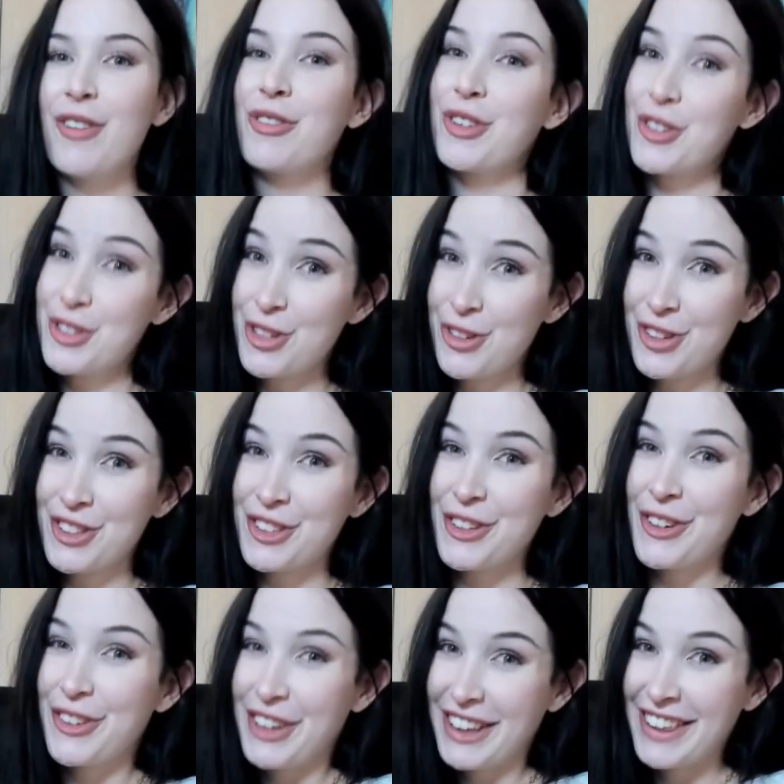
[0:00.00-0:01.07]
your jokes
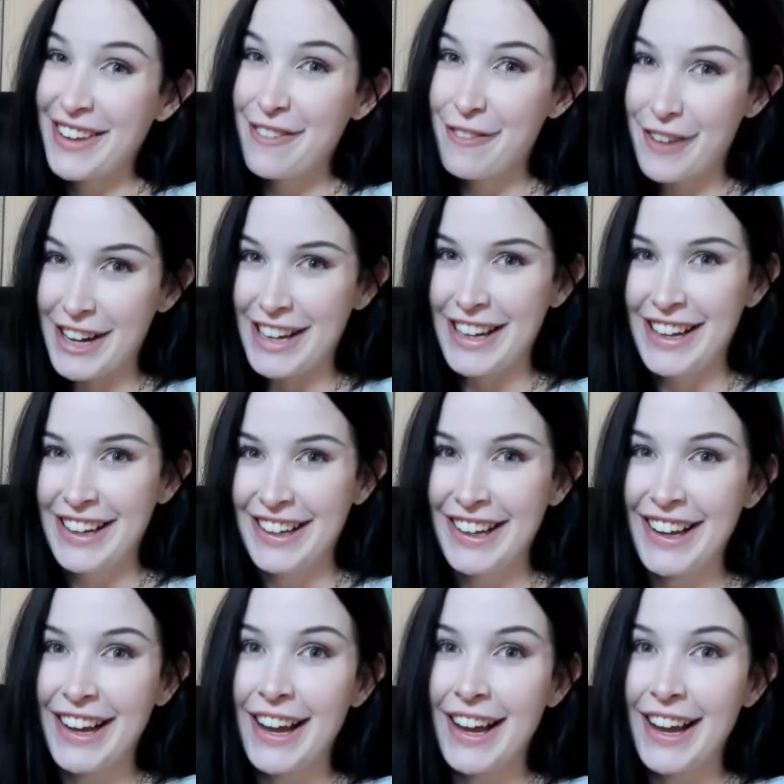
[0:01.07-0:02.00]
are really funny.